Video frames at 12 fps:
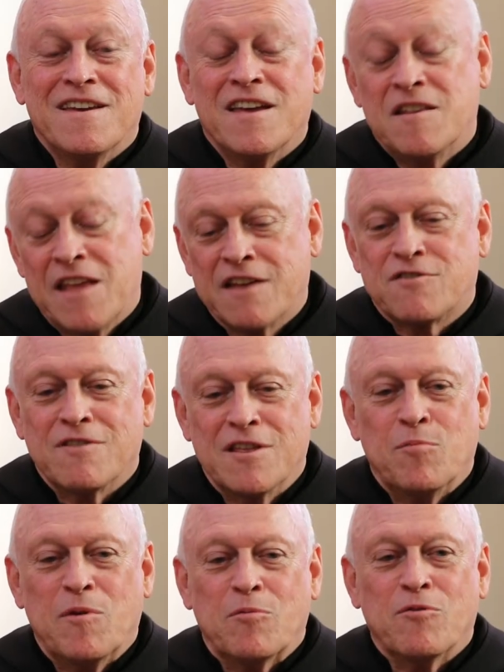And naturally,
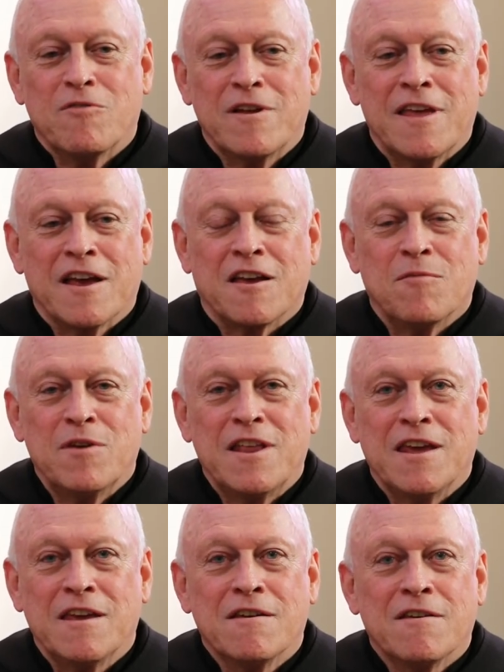the people who were on that
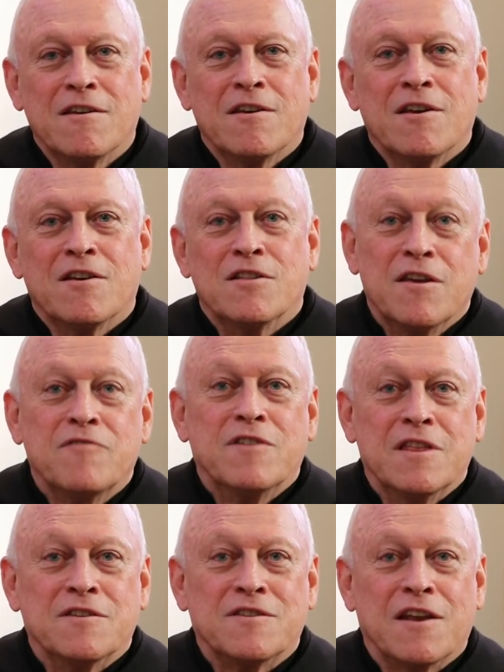committee lived
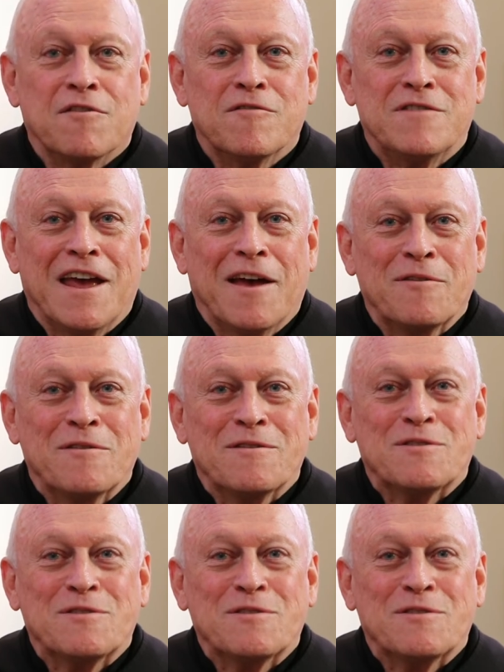in the center of town.